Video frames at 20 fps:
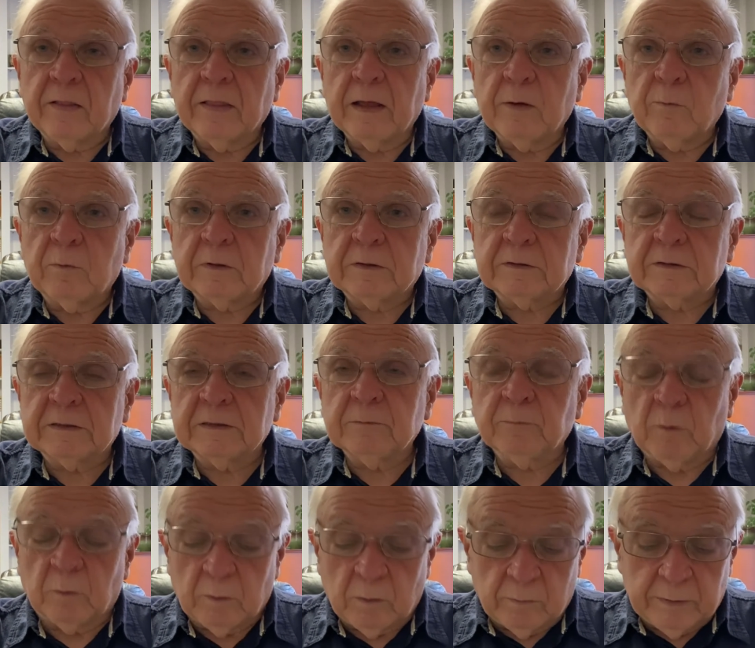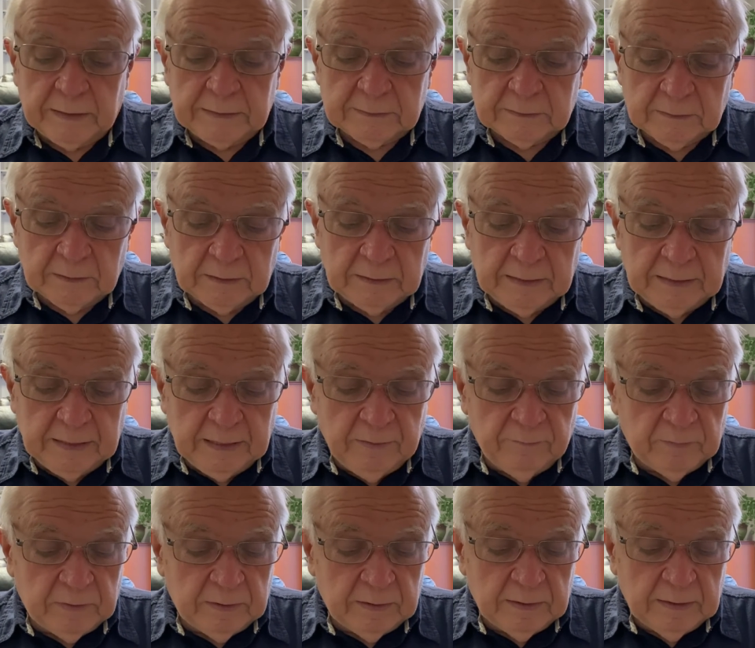They were assembled on that Sunday
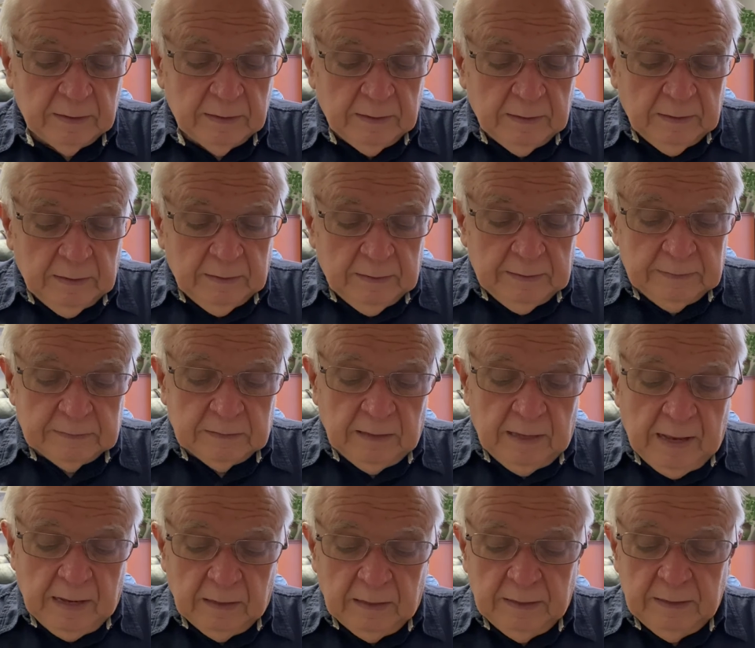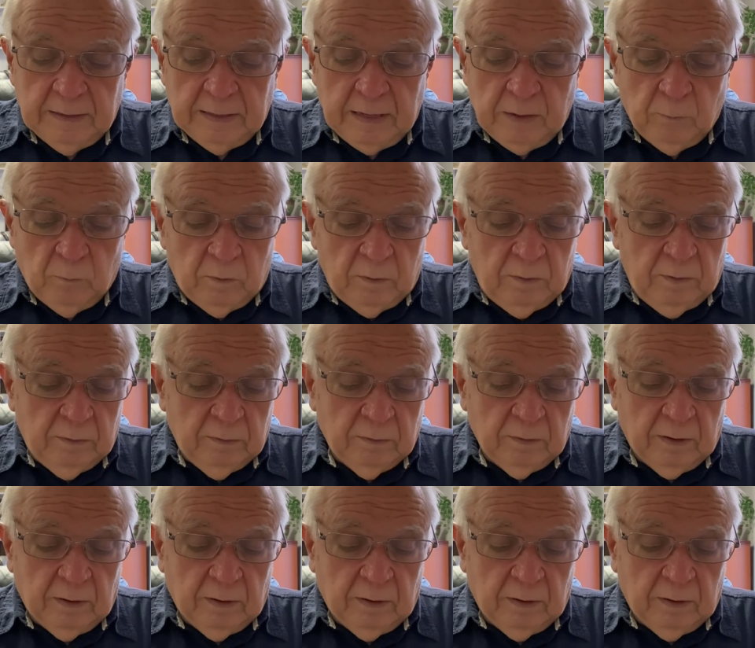evening. It's likely they were